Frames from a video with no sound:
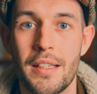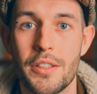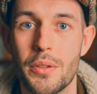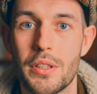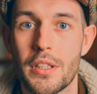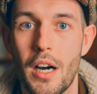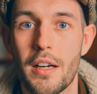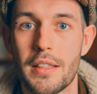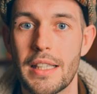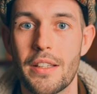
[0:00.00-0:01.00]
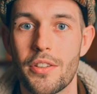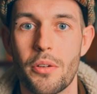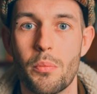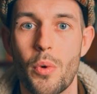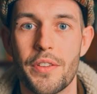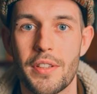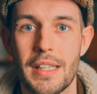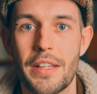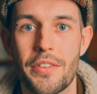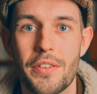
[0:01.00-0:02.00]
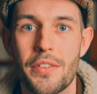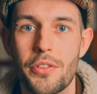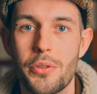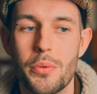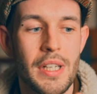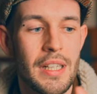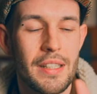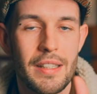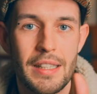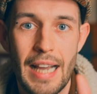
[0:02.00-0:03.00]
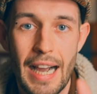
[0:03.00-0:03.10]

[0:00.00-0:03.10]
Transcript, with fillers: You can't get someone to listen to the